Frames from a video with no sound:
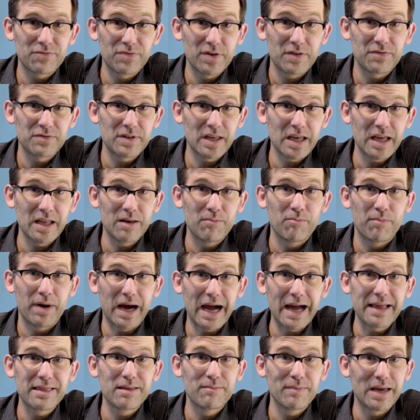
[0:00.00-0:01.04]
15
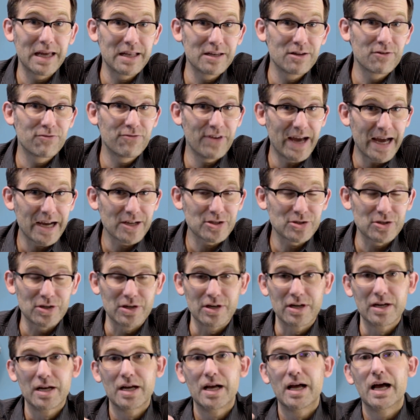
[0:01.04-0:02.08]
by the
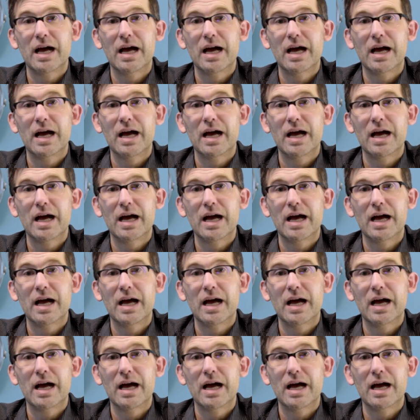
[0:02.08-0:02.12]
manufacturer.